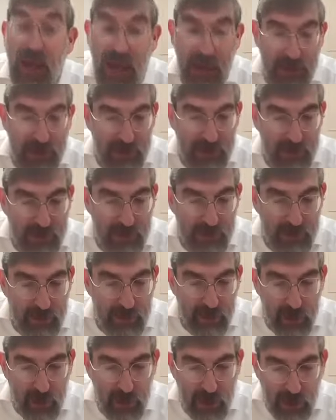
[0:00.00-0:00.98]
kan
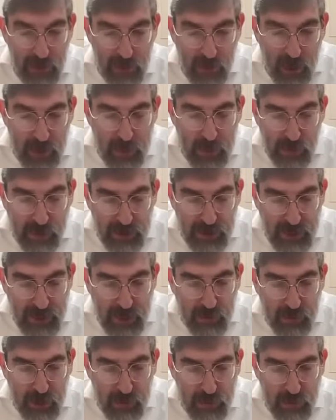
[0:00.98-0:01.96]
loy
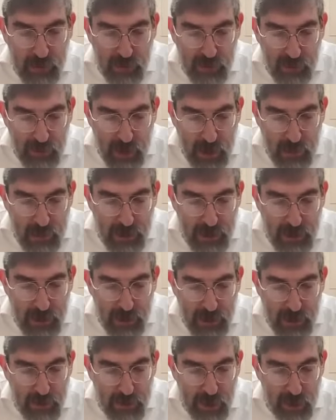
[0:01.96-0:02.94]
pligi rebi
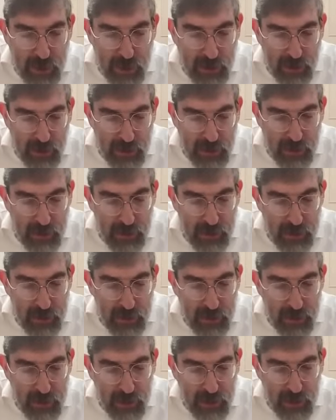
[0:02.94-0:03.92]
v'rabbanon
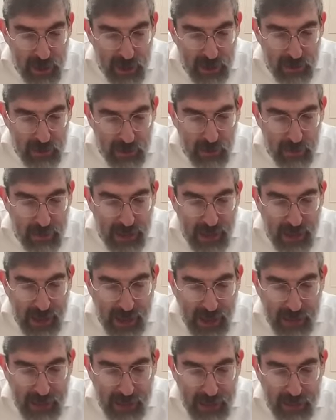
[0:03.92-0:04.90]
ela
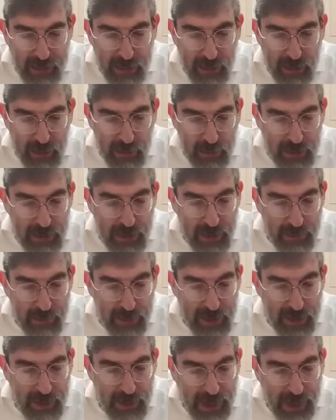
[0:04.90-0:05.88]
ba'achad
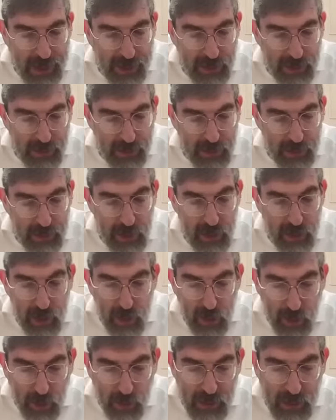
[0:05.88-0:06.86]
be'achar.
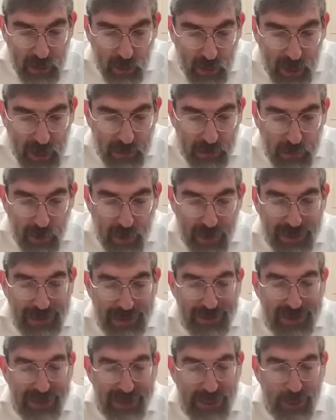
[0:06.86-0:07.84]
Only what? By
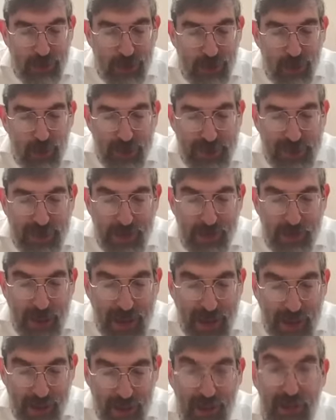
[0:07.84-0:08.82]
someone who wasn't the
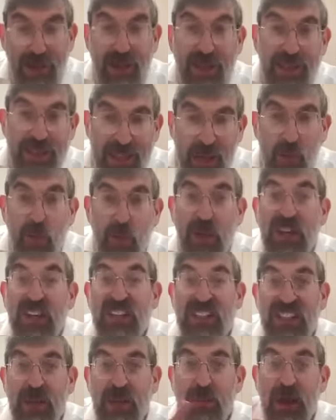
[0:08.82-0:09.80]
baal. Then we're going
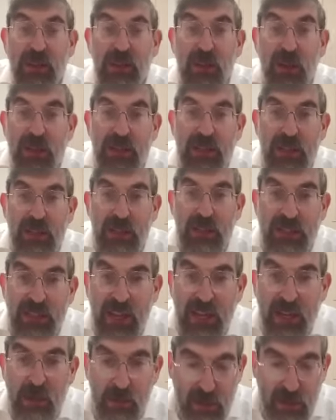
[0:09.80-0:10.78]
to see a machloikus in a
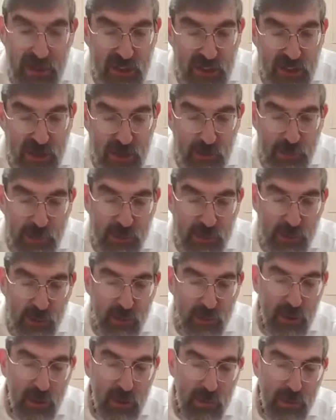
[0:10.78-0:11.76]
second whether she's a
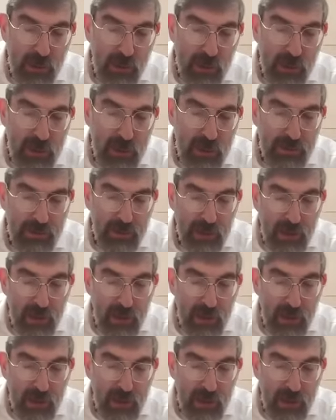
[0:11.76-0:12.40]
basula or a ba'ula.